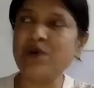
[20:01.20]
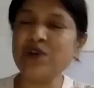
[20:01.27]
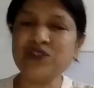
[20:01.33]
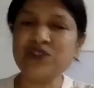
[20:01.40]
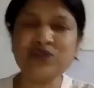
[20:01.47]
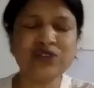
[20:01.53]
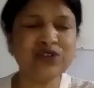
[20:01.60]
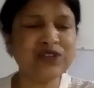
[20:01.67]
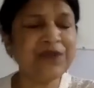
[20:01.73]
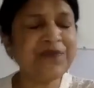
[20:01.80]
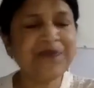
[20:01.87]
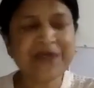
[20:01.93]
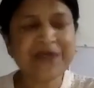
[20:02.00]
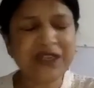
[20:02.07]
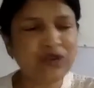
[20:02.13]
boss also
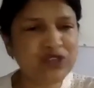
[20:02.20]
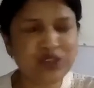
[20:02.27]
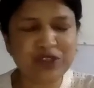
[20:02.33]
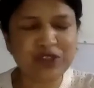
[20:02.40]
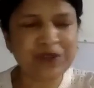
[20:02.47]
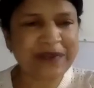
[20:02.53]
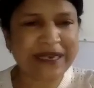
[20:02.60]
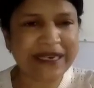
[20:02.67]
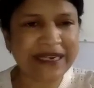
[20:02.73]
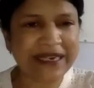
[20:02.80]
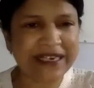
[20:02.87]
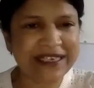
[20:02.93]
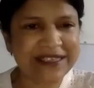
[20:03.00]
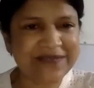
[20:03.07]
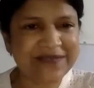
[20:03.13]
used to speak in
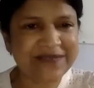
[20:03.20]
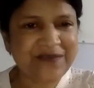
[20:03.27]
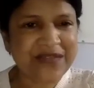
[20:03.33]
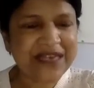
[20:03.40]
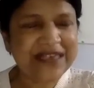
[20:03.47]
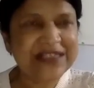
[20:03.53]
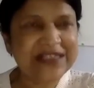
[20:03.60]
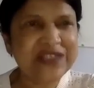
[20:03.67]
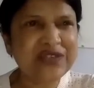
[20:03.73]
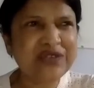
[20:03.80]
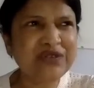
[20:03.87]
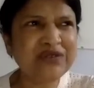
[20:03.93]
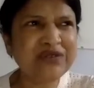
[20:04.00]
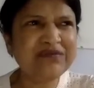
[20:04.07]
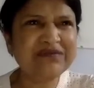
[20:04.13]
English.
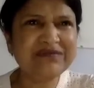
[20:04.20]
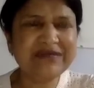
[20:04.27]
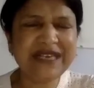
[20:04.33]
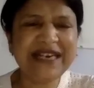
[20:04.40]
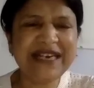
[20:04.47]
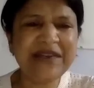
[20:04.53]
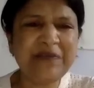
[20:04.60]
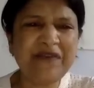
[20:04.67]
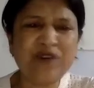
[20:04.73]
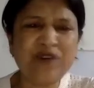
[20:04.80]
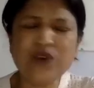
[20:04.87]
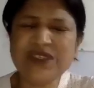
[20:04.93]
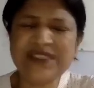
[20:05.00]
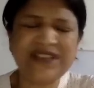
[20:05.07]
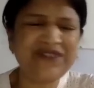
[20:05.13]
So it
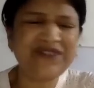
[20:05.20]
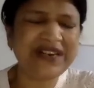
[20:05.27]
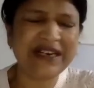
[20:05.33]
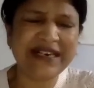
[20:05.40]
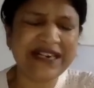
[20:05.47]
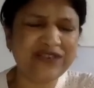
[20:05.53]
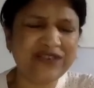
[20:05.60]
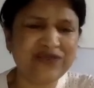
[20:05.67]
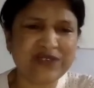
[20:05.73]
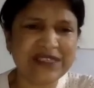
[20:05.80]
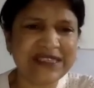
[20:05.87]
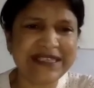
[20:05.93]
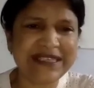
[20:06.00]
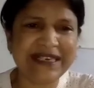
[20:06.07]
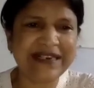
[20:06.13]
was difficult at
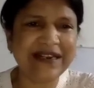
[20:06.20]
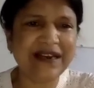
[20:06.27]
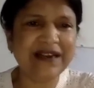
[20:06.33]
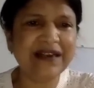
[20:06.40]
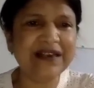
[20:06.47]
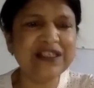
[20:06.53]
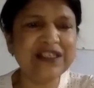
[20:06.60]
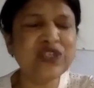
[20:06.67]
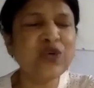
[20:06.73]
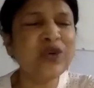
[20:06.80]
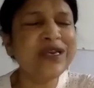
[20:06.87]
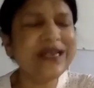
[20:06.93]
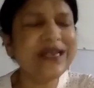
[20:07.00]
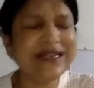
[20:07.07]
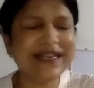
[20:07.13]
first. Then
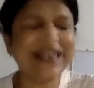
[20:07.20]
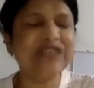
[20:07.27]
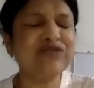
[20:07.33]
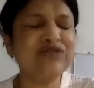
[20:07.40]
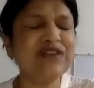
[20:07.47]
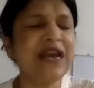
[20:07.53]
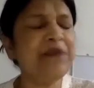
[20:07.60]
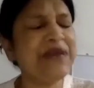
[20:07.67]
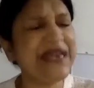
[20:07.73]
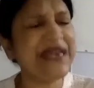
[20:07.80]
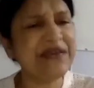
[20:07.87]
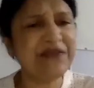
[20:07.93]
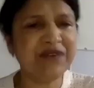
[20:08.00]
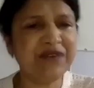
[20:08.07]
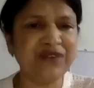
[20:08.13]
slowly and gradually I
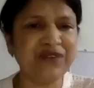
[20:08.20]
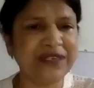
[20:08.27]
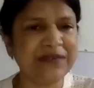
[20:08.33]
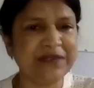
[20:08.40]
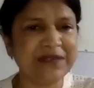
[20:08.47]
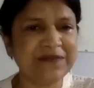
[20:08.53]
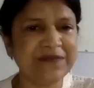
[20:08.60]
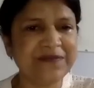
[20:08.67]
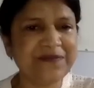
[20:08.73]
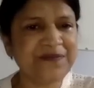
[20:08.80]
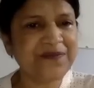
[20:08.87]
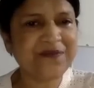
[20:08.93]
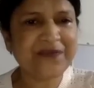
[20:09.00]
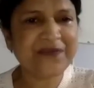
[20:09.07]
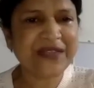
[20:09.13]
became comfortable.
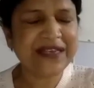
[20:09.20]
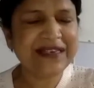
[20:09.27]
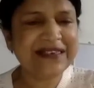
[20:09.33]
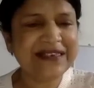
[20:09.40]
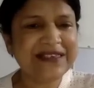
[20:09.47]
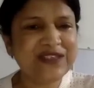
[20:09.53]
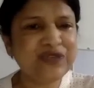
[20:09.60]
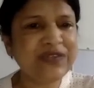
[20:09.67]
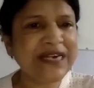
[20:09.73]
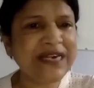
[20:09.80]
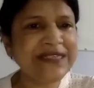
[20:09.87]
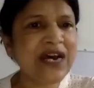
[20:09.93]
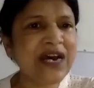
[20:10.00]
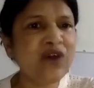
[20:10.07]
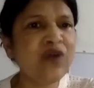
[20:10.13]
So
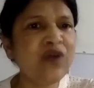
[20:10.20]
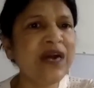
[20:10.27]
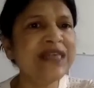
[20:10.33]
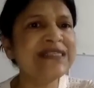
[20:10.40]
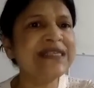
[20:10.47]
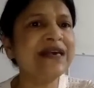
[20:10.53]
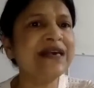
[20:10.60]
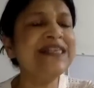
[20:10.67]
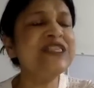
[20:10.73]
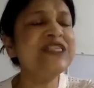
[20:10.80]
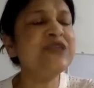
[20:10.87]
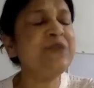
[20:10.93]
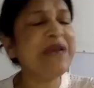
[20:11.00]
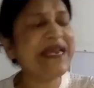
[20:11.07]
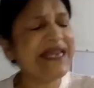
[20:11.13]
that's how I started
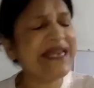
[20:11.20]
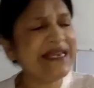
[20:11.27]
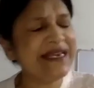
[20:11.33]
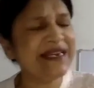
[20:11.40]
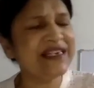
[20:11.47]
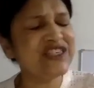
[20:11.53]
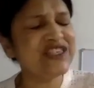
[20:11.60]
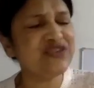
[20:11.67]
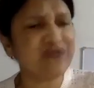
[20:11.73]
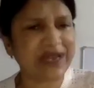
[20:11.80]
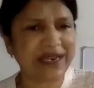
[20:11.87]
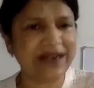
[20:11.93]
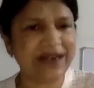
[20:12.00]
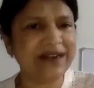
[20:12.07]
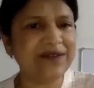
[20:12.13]
speaking English
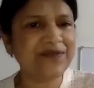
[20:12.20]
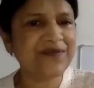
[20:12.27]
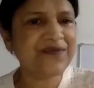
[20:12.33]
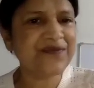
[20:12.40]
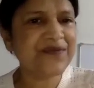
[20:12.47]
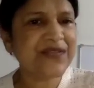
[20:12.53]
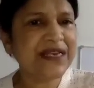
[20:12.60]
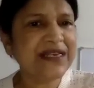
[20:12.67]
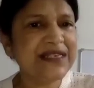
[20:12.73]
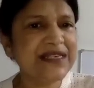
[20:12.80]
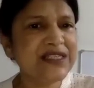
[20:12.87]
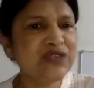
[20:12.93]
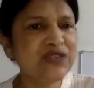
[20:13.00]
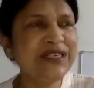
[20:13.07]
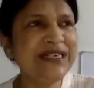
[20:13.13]
well.
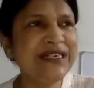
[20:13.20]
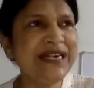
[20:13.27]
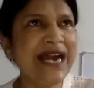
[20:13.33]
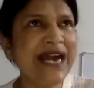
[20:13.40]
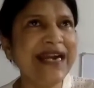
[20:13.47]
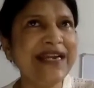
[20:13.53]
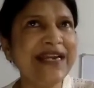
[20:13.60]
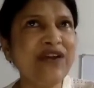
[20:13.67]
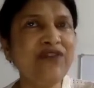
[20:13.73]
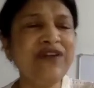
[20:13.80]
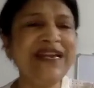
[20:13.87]
So the idea of